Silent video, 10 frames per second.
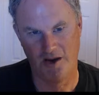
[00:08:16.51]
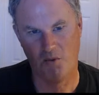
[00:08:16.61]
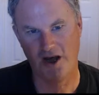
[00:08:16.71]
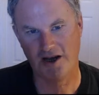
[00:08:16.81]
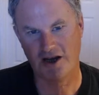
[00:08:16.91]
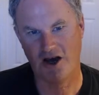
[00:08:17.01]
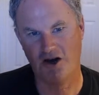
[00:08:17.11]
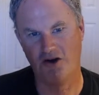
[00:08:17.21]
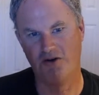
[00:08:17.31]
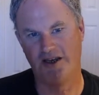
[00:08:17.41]
And what a
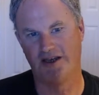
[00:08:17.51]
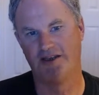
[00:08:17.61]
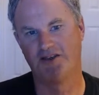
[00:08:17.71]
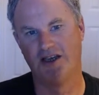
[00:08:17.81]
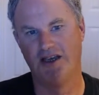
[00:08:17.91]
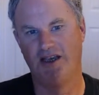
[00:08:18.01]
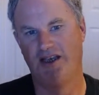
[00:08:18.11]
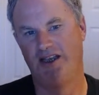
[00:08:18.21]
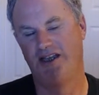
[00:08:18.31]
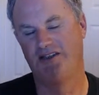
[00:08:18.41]
code is
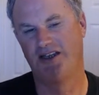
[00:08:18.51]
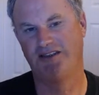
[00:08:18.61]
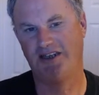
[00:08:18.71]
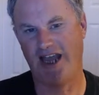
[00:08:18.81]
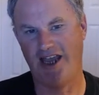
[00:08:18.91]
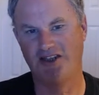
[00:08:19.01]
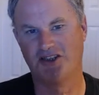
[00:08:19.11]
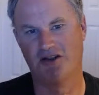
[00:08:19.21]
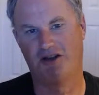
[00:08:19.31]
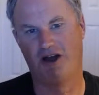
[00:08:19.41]
it
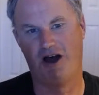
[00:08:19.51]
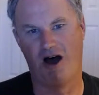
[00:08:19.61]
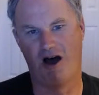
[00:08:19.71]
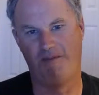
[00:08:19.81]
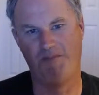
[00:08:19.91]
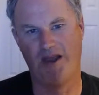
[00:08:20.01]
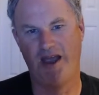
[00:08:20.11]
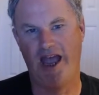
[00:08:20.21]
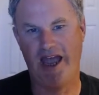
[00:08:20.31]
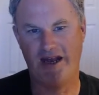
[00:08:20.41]
takes a law
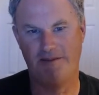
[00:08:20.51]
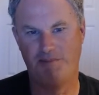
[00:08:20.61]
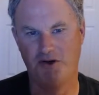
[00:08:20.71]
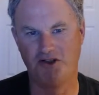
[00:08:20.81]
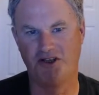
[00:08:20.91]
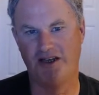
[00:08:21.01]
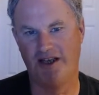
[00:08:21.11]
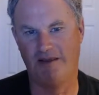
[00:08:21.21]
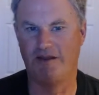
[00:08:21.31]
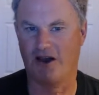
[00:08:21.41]
and it puts
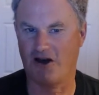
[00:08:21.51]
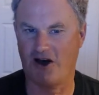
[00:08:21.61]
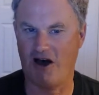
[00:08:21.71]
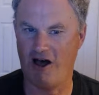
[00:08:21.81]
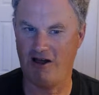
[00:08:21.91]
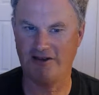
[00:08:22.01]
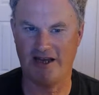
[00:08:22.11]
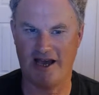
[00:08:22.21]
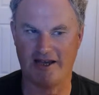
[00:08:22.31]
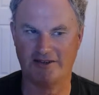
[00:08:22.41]
it in the
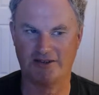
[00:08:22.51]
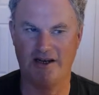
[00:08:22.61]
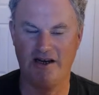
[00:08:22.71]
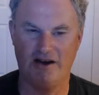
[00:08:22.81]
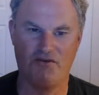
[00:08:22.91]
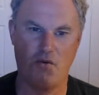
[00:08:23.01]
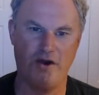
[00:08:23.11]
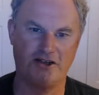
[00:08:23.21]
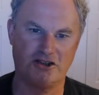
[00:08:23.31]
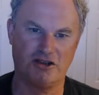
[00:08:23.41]
context of
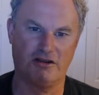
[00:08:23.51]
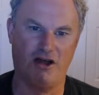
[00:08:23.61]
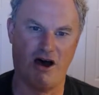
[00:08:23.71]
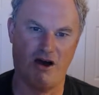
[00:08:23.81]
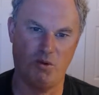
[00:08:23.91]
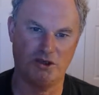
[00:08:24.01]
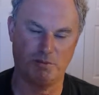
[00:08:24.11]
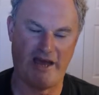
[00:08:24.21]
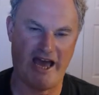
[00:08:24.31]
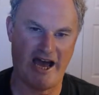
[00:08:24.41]
which the law
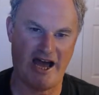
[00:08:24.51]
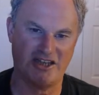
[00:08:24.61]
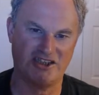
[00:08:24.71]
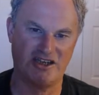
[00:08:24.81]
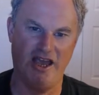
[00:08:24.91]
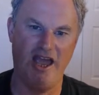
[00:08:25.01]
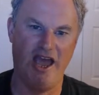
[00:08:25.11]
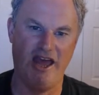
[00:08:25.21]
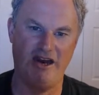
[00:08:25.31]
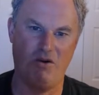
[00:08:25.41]
was passed,
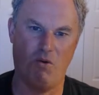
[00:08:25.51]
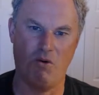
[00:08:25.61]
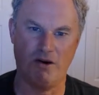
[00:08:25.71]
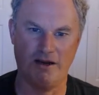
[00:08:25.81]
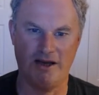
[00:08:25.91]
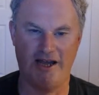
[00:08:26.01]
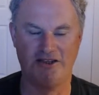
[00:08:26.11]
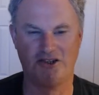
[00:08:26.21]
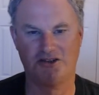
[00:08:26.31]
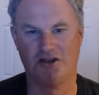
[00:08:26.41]
and it
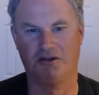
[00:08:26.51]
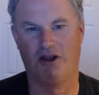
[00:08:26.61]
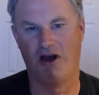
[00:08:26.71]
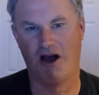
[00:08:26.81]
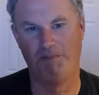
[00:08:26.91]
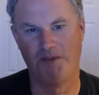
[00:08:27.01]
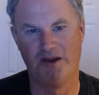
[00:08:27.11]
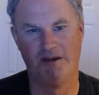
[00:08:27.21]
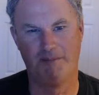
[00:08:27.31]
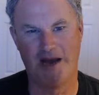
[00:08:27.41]
organizes the law
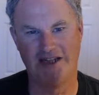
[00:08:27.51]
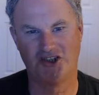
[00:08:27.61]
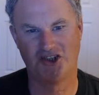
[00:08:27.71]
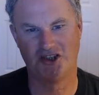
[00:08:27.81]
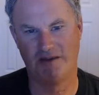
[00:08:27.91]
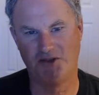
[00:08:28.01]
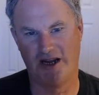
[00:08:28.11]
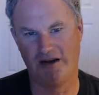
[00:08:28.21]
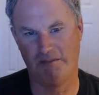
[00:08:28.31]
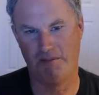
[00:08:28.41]
by
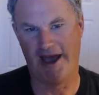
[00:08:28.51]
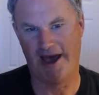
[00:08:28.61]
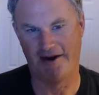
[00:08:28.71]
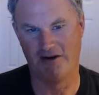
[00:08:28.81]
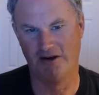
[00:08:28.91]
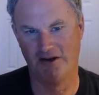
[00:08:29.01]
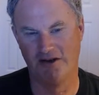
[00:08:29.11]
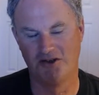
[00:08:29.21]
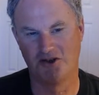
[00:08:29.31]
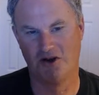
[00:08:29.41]
subject matter,
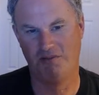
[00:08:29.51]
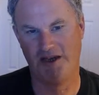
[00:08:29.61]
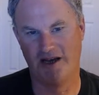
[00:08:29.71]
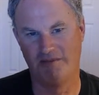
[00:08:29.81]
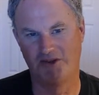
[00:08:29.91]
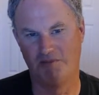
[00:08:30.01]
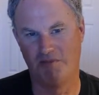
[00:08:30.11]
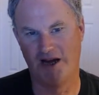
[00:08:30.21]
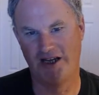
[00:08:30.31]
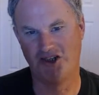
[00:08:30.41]
so it becomes
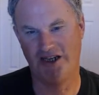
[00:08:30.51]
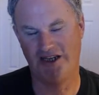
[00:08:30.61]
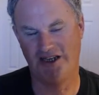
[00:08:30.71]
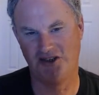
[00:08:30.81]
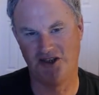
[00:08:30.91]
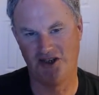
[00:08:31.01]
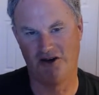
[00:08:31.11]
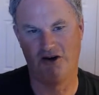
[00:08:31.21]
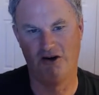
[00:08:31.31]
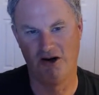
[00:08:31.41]
much
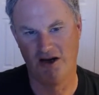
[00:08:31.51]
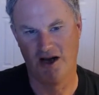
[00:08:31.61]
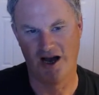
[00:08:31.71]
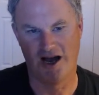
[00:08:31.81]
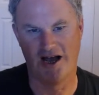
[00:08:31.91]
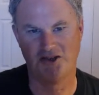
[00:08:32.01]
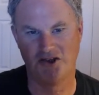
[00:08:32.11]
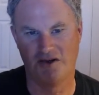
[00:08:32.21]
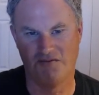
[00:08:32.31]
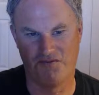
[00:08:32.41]
easier
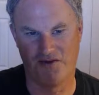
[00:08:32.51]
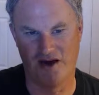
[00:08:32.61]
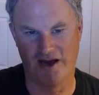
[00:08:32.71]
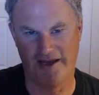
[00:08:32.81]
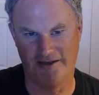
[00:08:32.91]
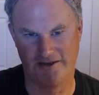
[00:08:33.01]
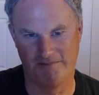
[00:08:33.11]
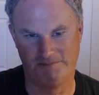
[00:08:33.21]
to find.